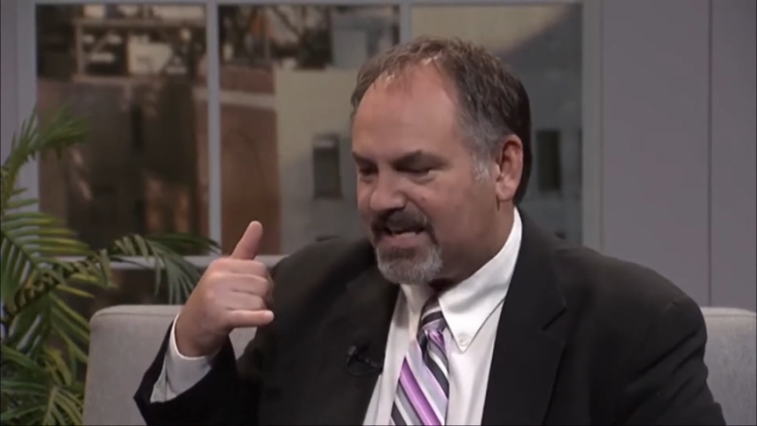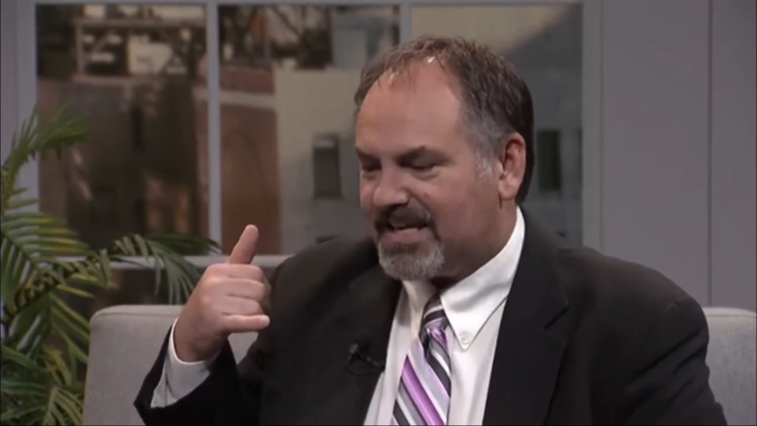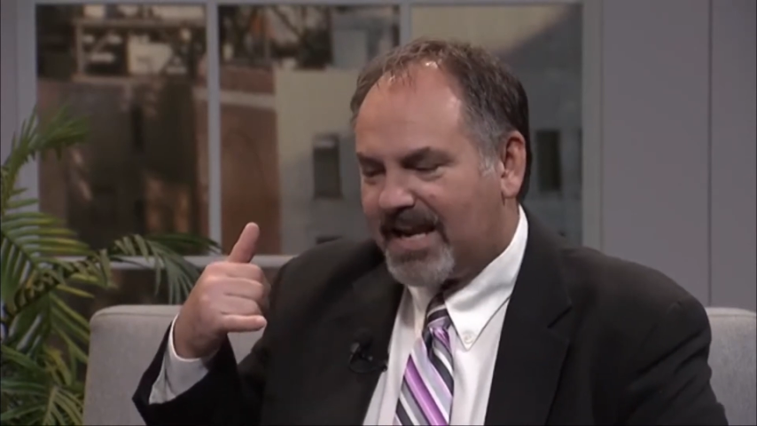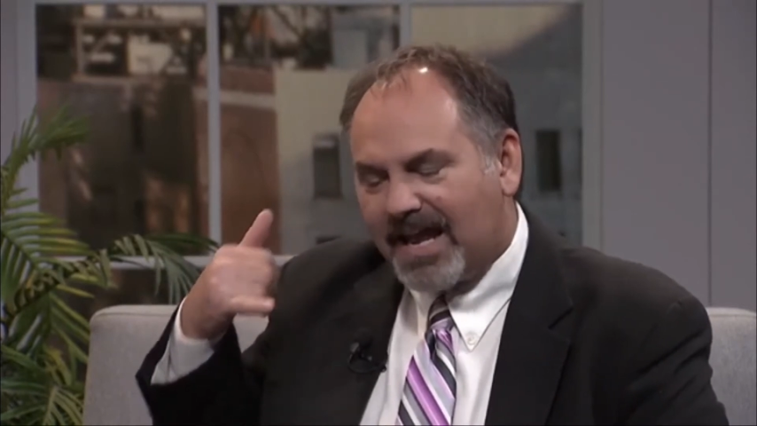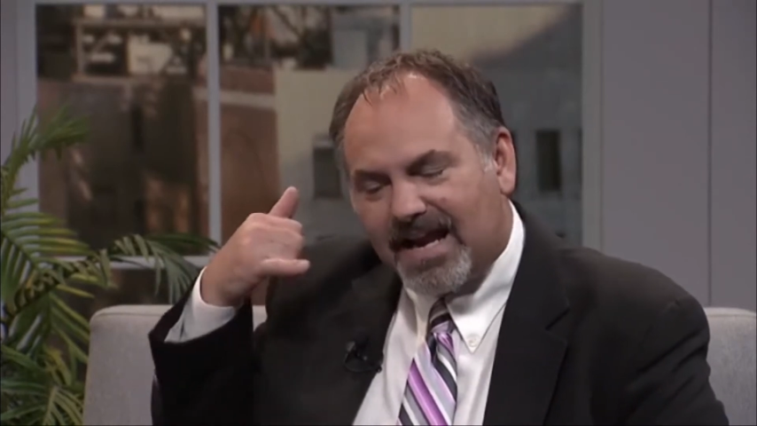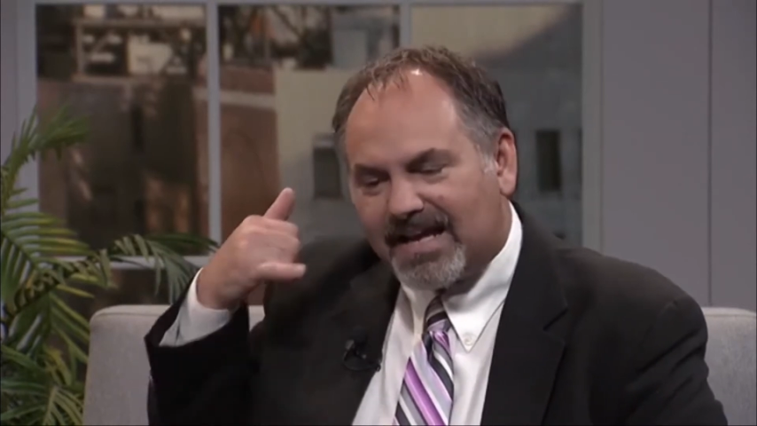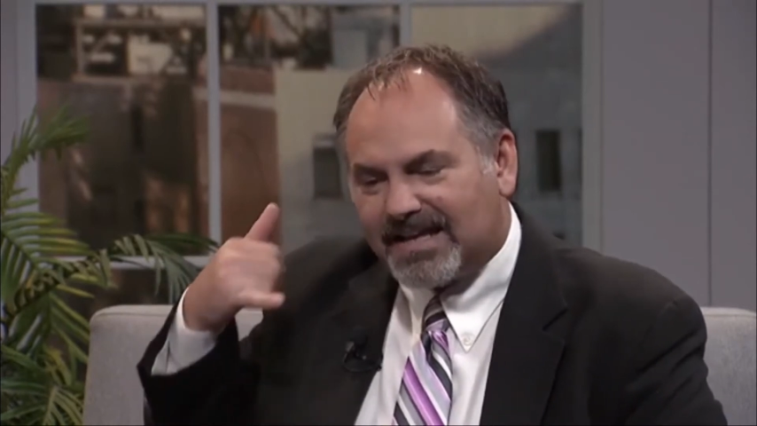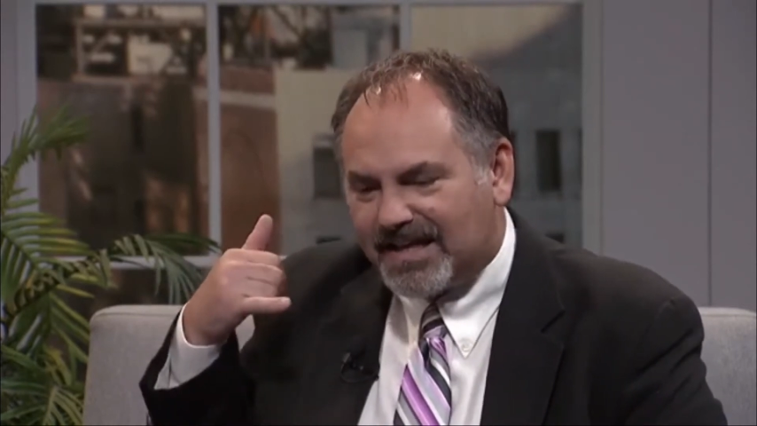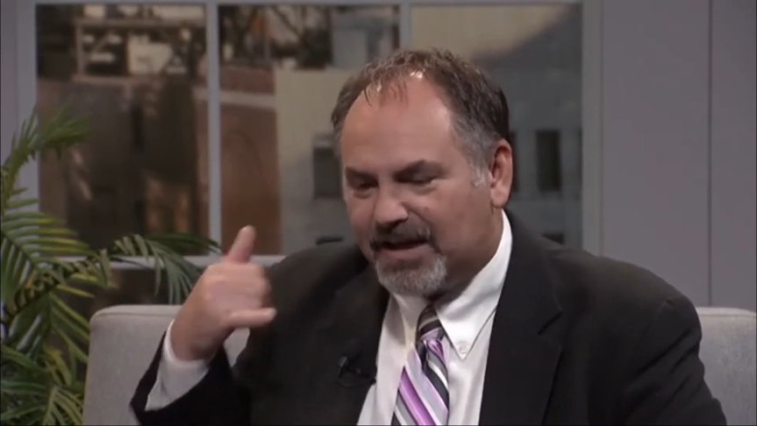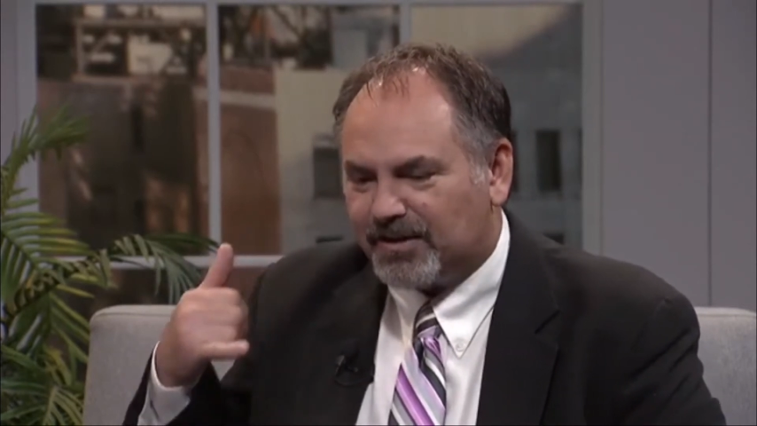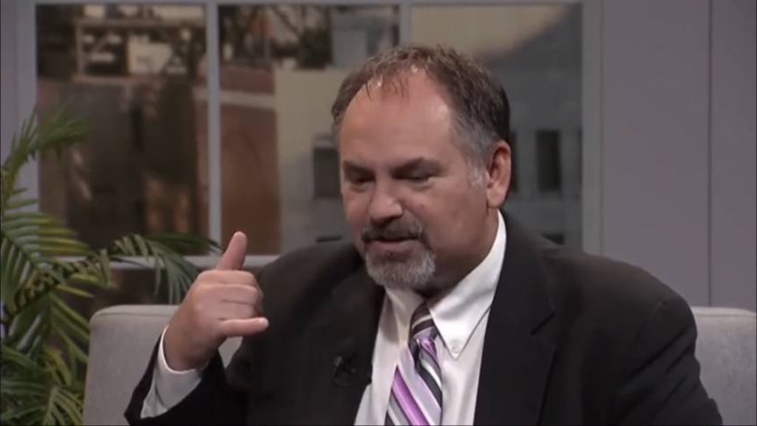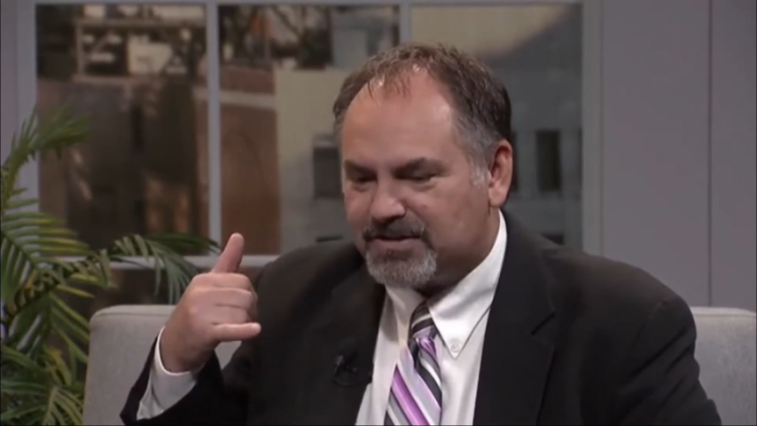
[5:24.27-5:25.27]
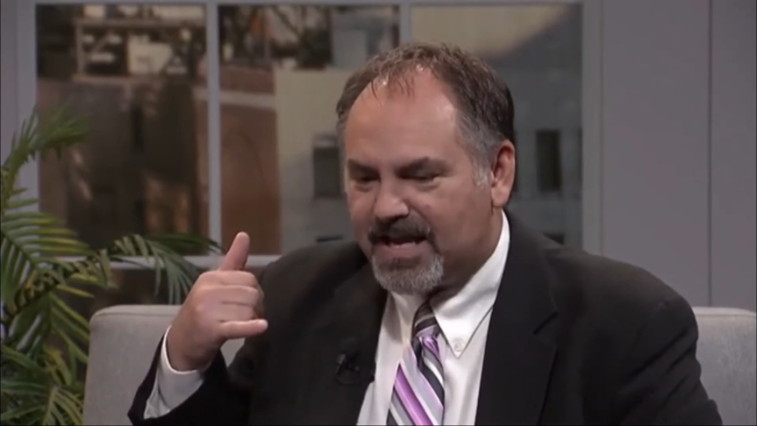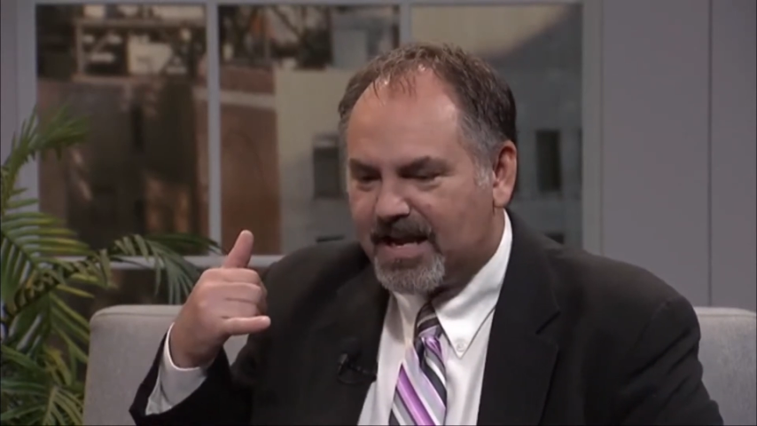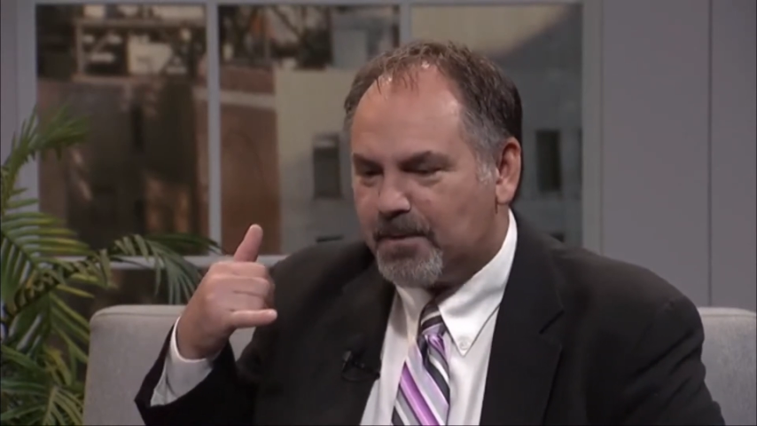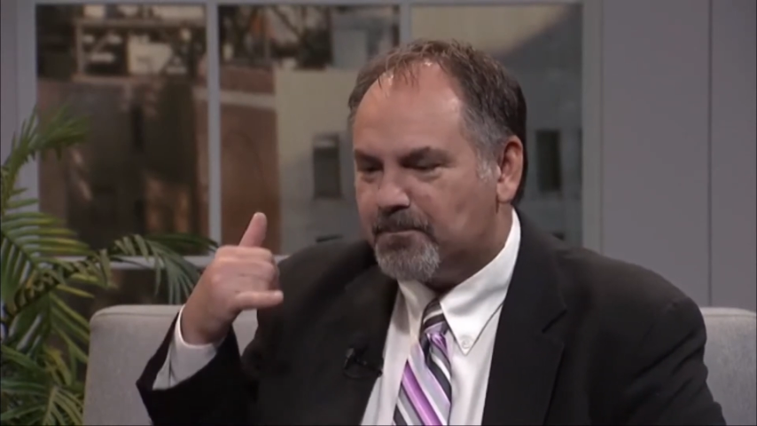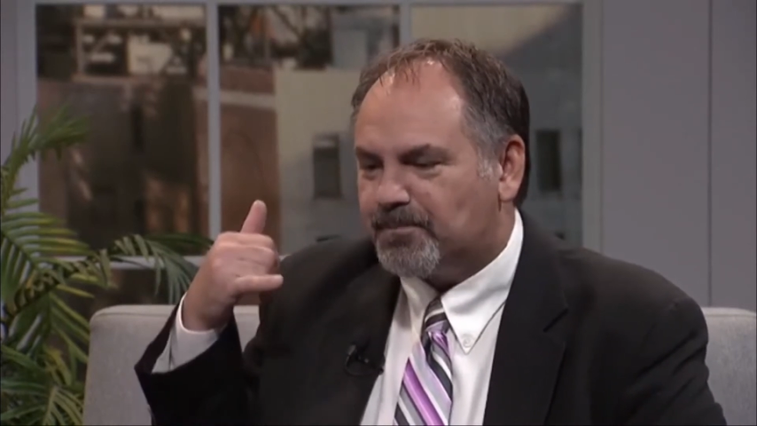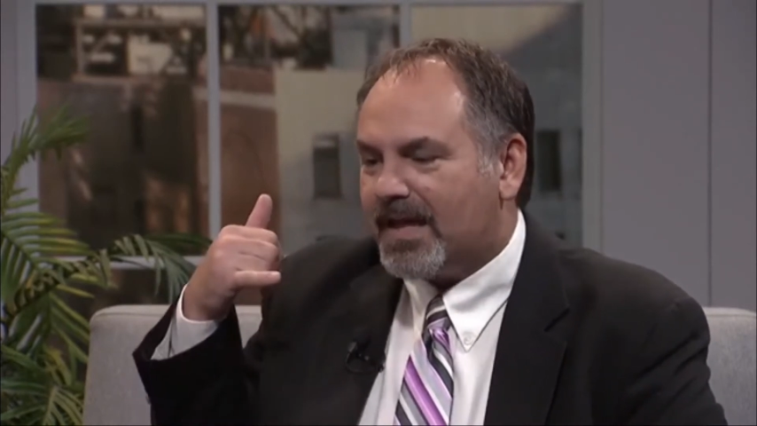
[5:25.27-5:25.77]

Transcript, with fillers: And, and I can hear her say,